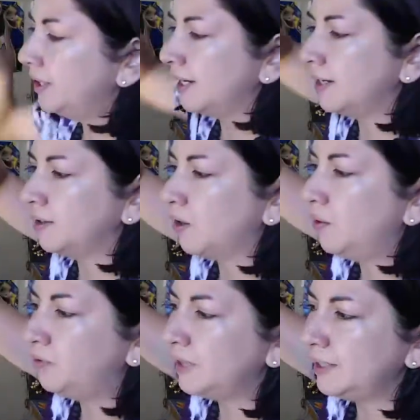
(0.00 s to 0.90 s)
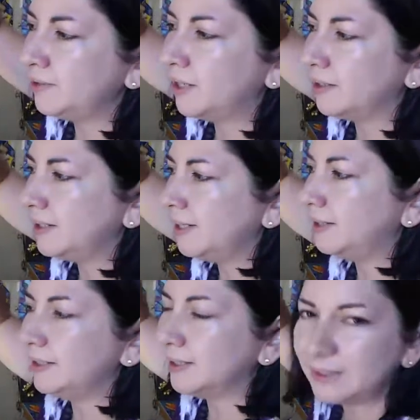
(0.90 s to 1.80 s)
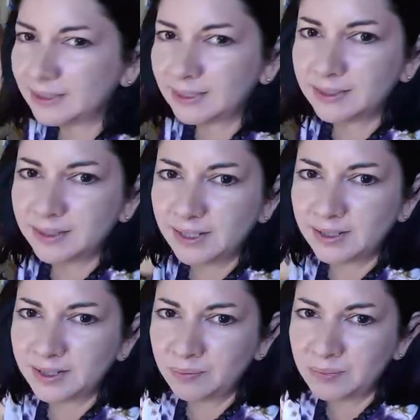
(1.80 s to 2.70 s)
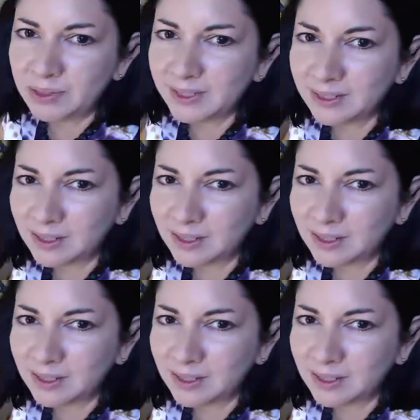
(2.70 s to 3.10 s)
and hopefully you kind of get the idea that this is some music